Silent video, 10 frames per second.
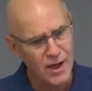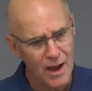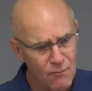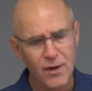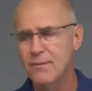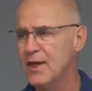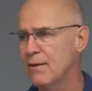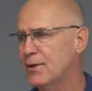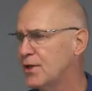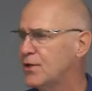I want to be
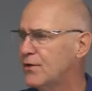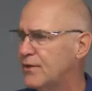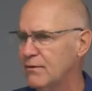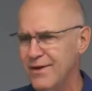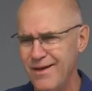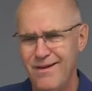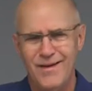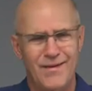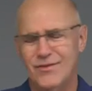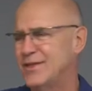able to do it. No,
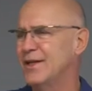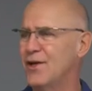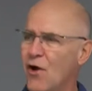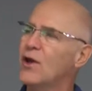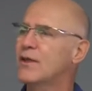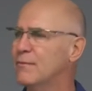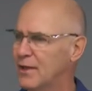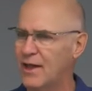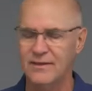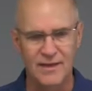I've never seen an
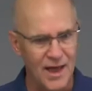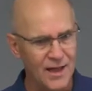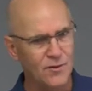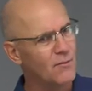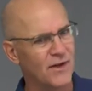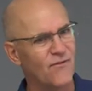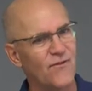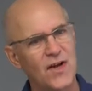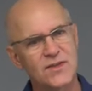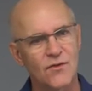argument like that. Nobody
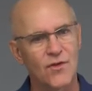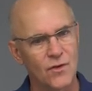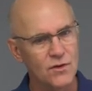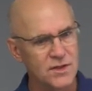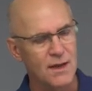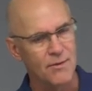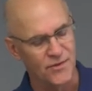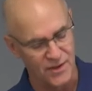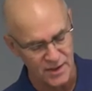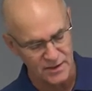fights over those type
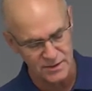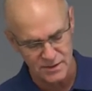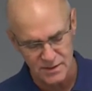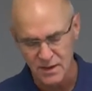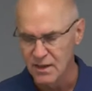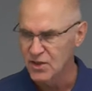of things.